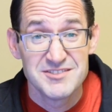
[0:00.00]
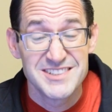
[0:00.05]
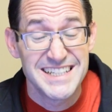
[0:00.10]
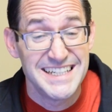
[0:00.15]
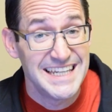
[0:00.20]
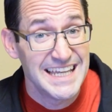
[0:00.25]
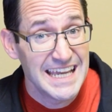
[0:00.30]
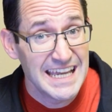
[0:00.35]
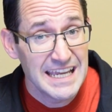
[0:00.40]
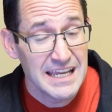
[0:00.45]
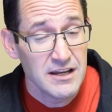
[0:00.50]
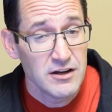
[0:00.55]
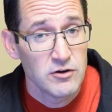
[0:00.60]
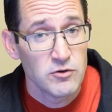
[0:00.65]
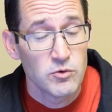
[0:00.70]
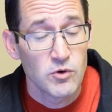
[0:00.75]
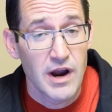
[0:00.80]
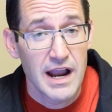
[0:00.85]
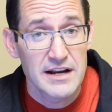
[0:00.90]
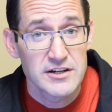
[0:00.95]
Today
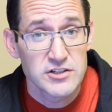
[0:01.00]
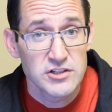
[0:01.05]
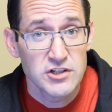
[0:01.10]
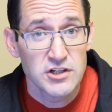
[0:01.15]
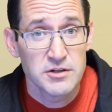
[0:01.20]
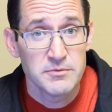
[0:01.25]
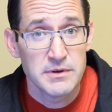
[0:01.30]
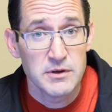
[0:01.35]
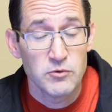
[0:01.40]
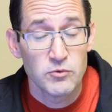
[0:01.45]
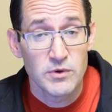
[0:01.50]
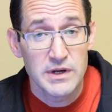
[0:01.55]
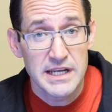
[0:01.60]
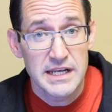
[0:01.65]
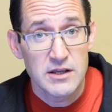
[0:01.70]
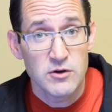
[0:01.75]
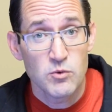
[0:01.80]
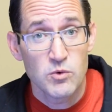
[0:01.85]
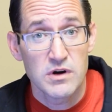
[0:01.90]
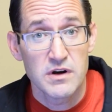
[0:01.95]
we're actually going to be
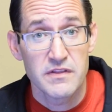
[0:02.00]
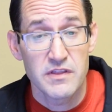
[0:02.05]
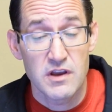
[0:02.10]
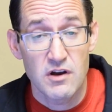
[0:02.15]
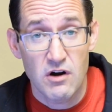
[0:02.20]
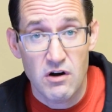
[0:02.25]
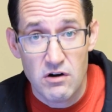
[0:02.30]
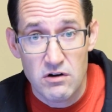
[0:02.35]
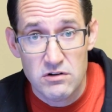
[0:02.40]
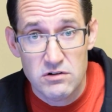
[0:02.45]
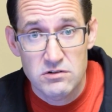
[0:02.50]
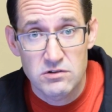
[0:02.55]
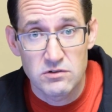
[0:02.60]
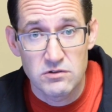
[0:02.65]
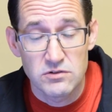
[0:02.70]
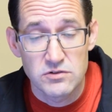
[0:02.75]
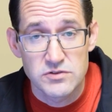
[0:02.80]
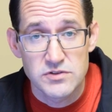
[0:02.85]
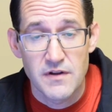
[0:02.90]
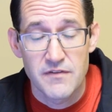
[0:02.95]
reading one of the
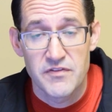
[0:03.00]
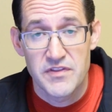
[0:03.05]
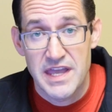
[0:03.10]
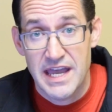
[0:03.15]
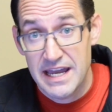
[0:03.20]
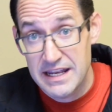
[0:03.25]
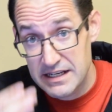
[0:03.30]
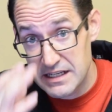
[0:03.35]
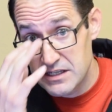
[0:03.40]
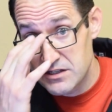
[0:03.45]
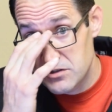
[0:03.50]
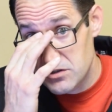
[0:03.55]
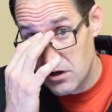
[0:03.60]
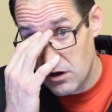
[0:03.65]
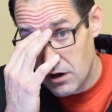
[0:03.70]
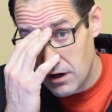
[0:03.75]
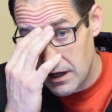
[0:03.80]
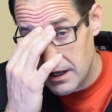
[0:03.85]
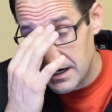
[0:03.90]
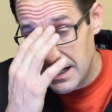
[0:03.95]
articles that is
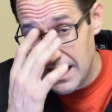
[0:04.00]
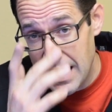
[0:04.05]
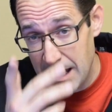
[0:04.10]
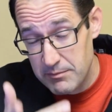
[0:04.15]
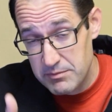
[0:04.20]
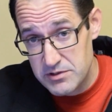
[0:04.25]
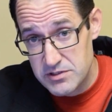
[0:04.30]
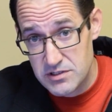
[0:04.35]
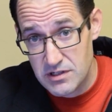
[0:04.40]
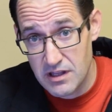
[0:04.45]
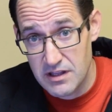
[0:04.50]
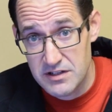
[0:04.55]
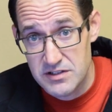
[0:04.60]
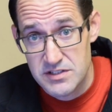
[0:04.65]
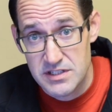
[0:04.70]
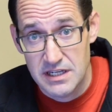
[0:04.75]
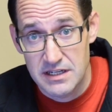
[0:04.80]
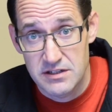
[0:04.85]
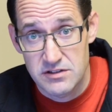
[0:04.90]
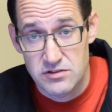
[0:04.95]
on Apostolic
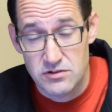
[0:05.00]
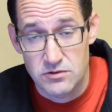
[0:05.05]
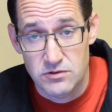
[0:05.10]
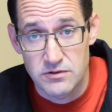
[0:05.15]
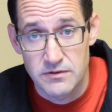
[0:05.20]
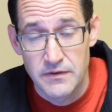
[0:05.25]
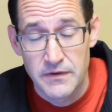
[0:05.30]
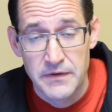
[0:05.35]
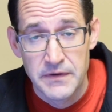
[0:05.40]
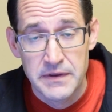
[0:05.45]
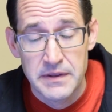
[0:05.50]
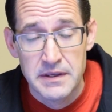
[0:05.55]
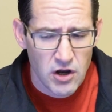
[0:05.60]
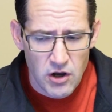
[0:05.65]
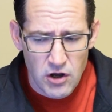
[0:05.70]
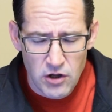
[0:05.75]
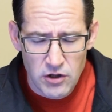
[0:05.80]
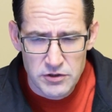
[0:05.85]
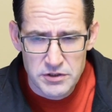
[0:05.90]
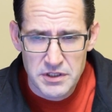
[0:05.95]
Sunday School
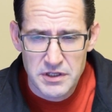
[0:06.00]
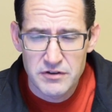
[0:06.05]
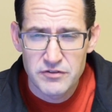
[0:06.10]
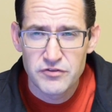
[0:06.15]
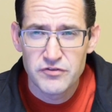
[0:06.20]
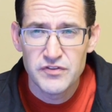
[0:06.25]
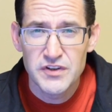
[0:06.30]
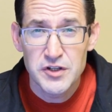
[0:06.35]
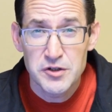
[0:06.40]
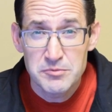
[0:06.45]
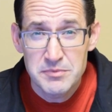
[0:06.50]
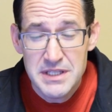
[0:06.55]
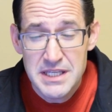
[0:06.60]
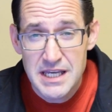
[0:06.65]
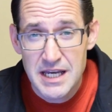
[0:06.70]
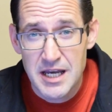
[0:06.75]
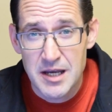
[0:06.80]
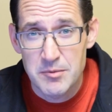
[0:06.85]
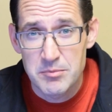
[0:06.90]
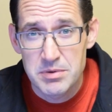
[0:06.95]
called Fill Me
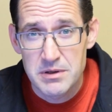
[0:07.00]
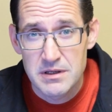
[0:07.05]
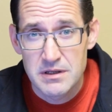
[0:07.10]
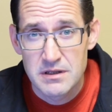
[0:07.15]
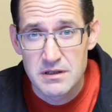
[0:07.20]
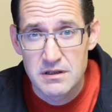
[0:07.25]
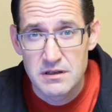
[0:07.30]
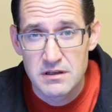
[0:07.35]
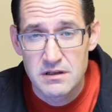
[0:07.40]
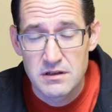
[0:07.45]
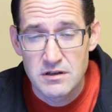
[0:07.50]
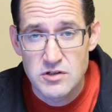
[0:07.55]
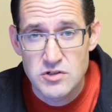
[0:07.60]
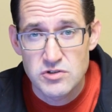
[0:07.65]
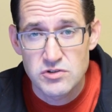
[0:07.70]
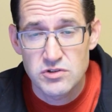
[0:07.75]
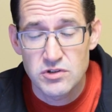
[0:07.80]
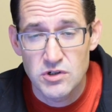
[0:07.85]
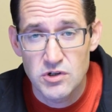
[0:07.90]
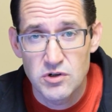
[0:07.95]
Up
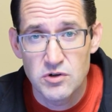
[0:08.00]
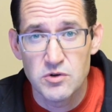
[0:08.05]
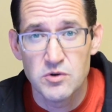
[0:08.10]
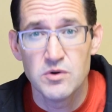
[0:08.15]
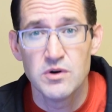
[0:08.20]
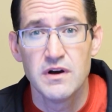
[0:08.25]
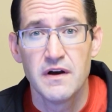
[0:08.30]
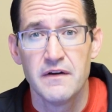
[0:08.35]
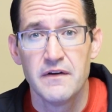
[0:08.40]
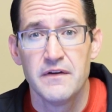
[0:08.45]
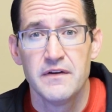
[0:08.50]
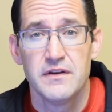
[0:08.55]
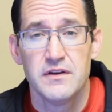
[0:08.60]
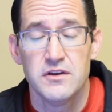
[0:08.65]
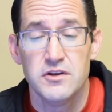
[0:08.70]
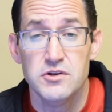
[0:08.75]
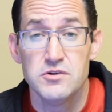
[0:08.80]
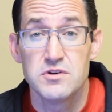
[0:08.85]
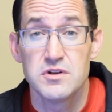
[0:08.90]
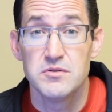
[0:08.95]
So
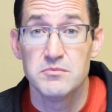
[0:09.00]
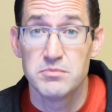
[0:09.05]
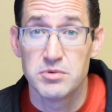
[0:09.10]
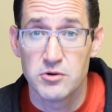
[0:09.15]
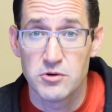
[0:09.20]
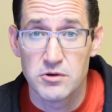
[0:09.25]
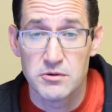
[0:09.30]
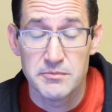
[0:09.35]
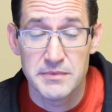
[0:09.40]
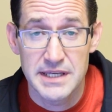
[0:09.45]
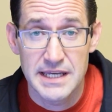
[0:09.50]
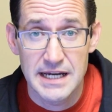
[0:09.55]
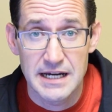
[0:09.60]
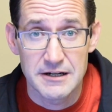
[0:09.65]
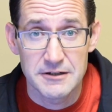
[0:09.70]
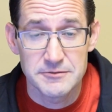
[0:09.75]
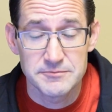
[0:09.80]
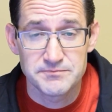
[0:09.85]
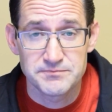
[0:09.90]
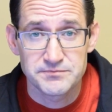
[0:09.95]
You Can Pour Me Out.